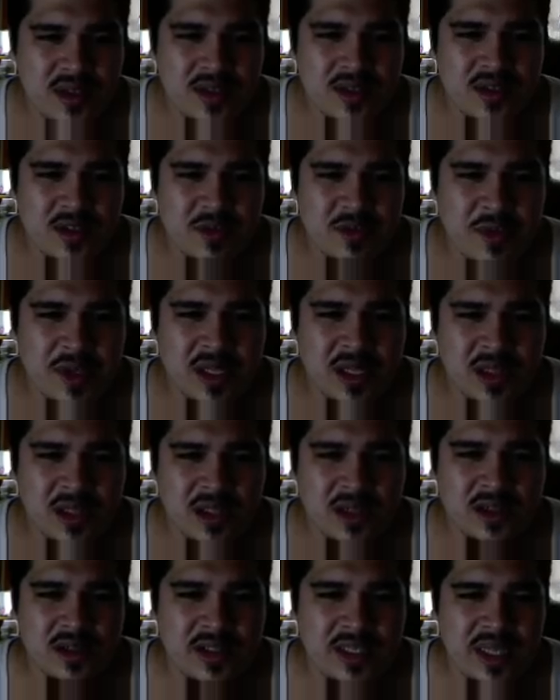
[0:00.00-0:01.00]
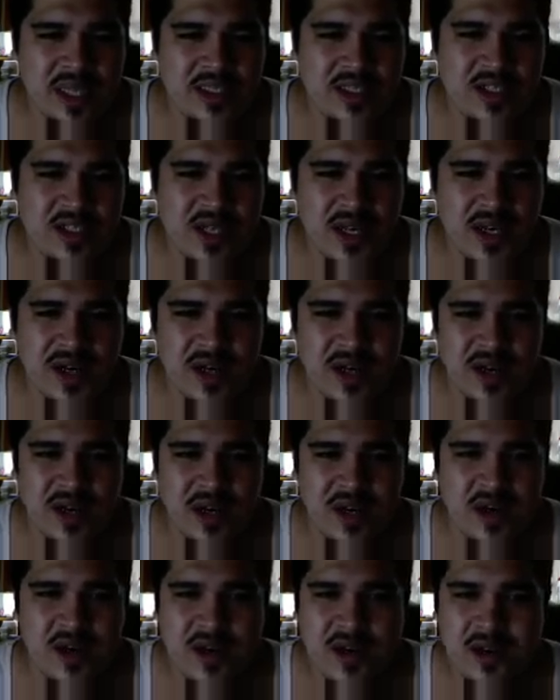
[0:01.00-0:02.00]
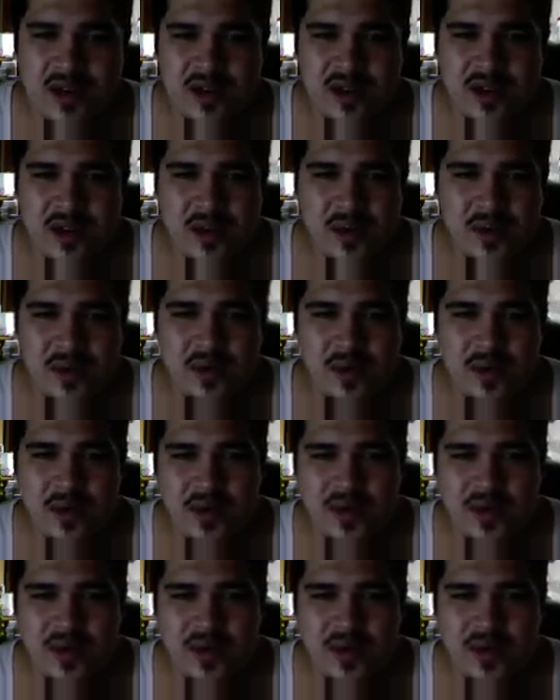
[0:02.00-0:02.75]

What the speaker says: Let's make a little desk chair here. Going